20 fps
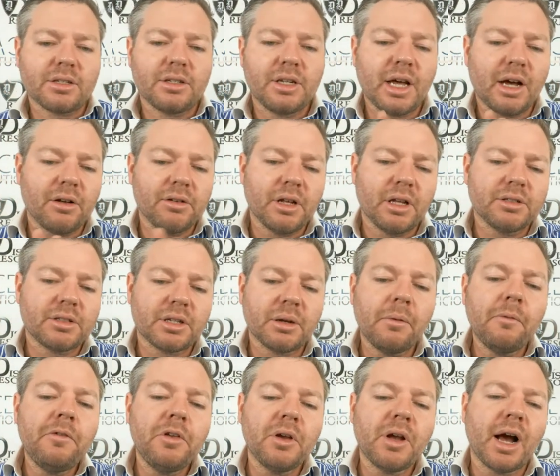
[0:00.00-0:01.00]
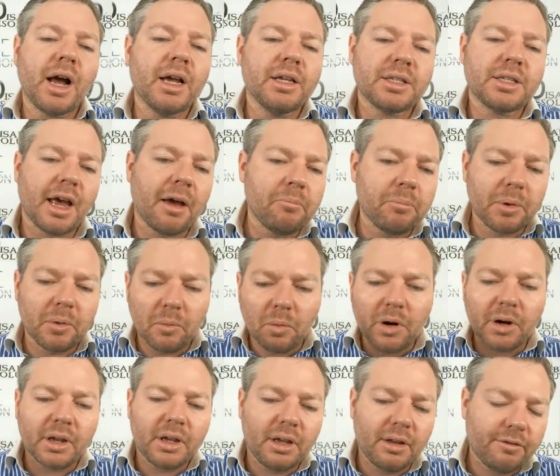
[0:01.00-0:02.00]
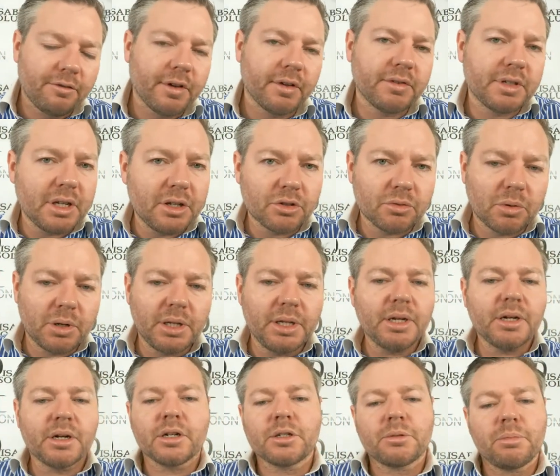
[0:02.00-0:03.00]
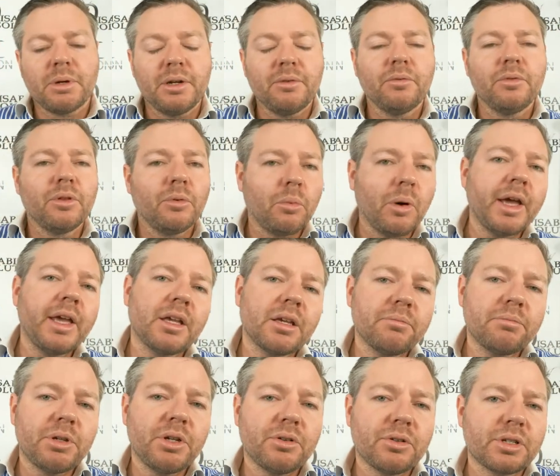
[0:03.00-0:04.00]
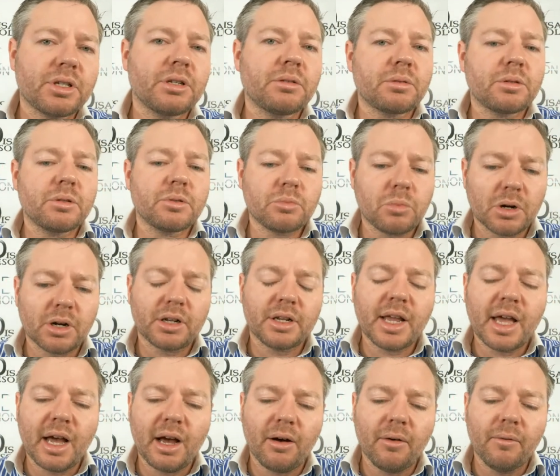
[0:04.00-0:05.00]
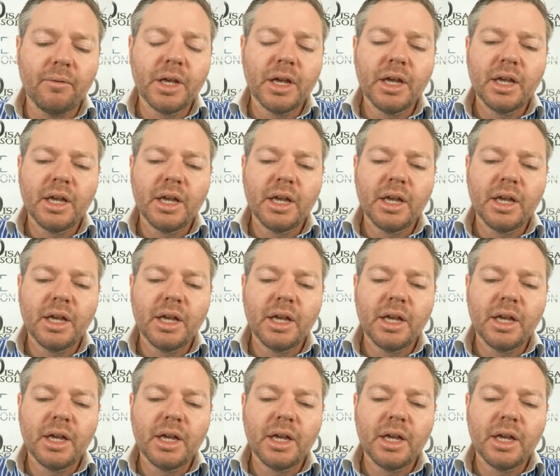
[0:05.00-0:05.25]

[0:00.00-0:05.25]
Now, some of you guys haven't been working in 15, 20 years, but the way computer systems work now